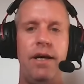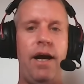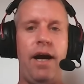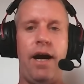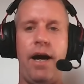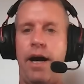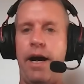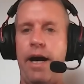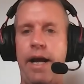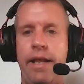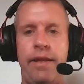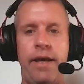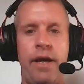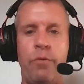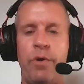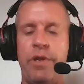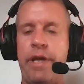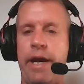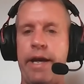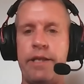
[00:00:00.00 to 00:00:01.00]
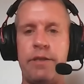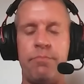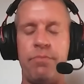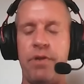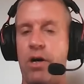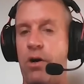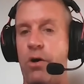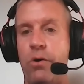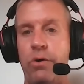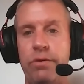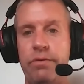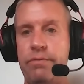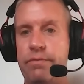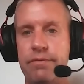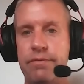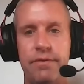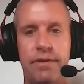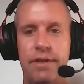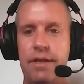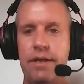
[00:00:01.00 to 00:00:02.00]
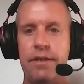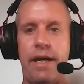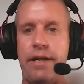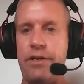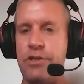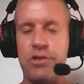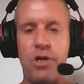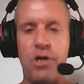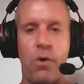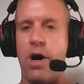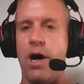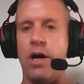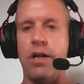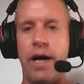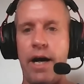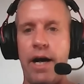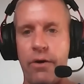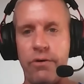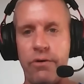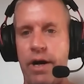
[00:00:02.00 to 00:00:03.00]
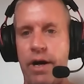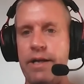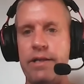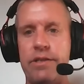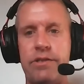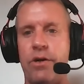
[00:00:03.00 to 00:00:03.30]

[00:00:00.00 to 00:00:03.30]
Uh, and then when they explode, they just go all out, right?